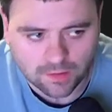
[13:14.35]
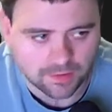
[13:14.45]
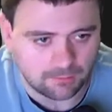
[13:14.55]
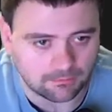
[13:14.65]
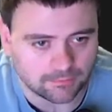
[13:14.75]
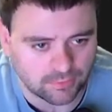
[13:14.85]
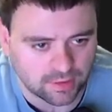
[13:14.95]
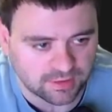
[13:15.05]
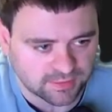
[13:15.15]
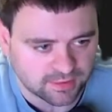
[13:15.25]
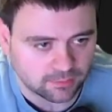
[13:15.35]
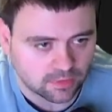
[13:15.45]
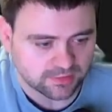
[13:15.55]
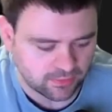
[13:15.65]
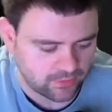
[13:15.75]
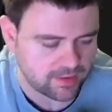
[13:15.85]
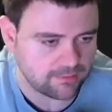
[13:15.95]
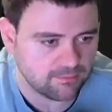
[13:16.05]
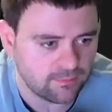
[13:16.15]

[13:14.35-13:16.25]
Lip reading: Yeah, don't understand most of that,